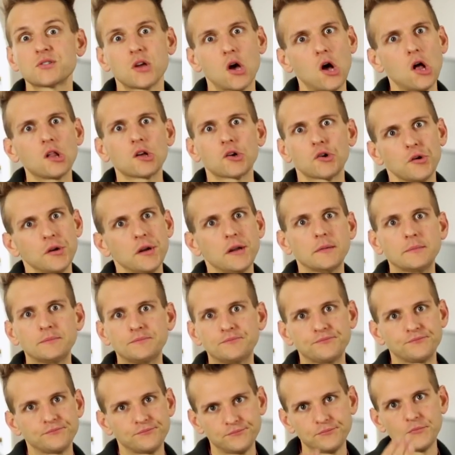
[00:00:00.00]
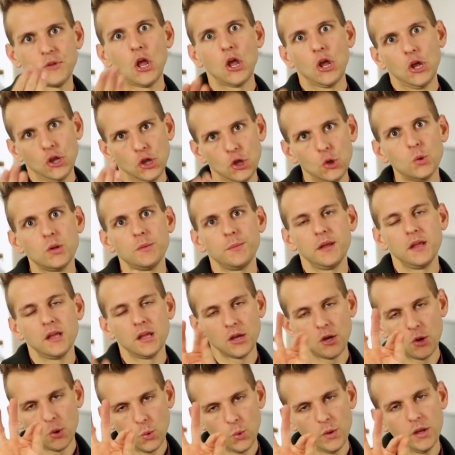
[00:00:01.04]
just all agree. You and
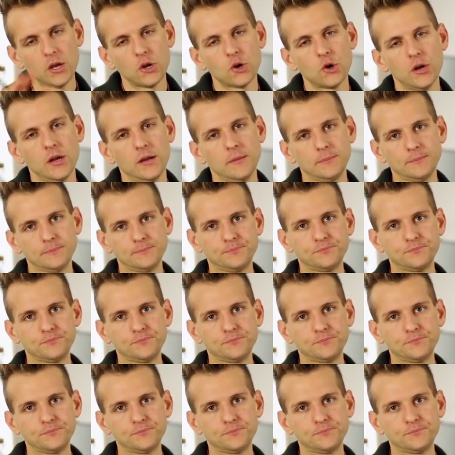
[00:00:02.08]
me, we agree.